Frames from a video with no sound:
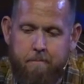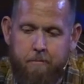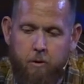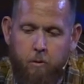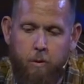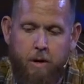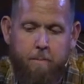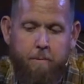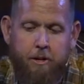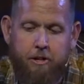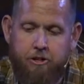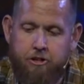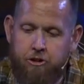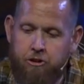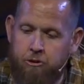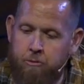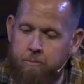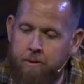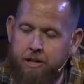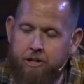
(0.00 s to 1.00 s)
We put
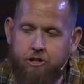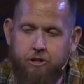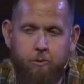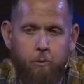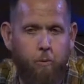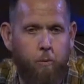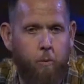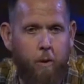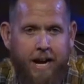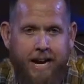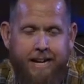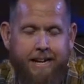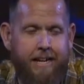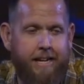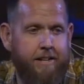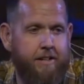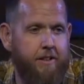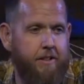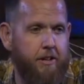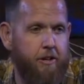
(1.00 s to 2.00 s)
too much weight
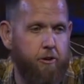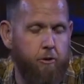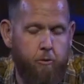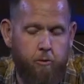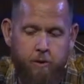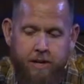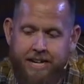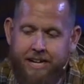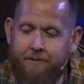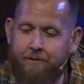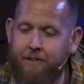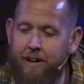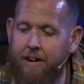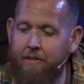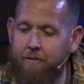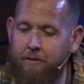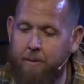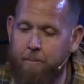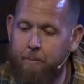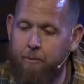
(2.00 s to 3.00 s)
into the grief
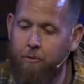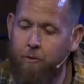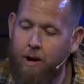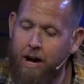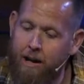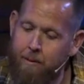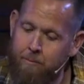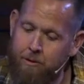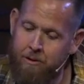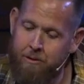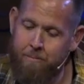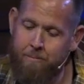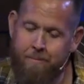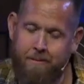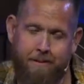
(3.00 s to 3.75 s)
of the problem.